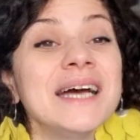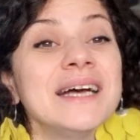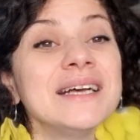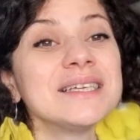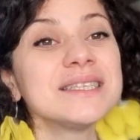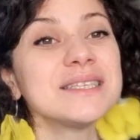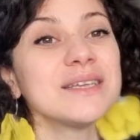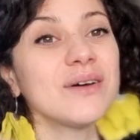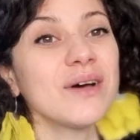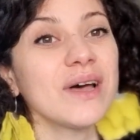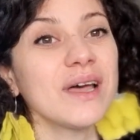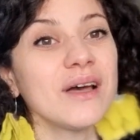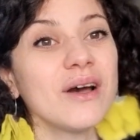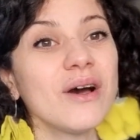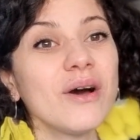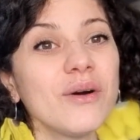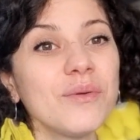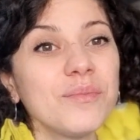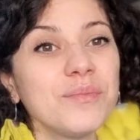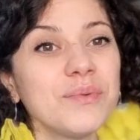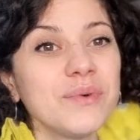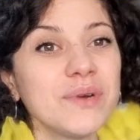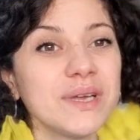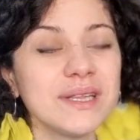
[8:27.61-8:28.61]
So I
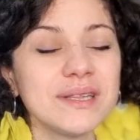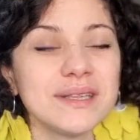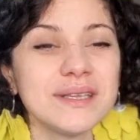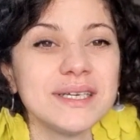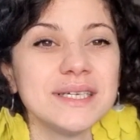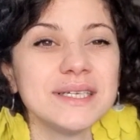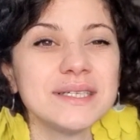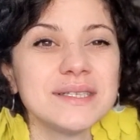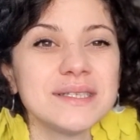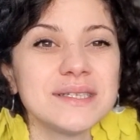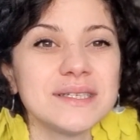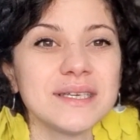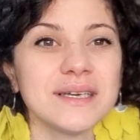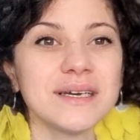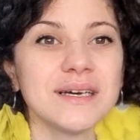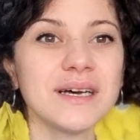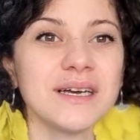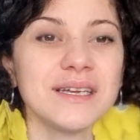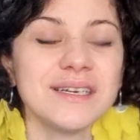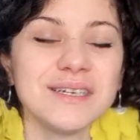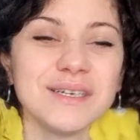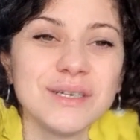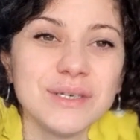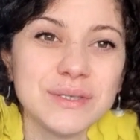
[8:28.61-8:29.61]
hope with this
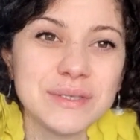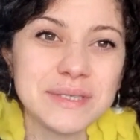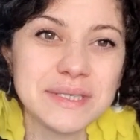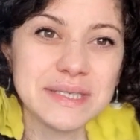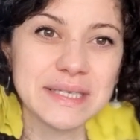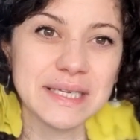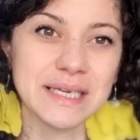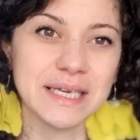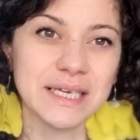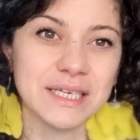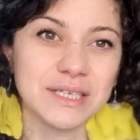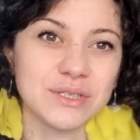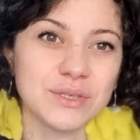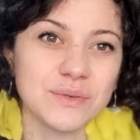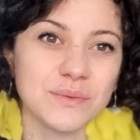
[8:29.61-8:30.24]
new stitch,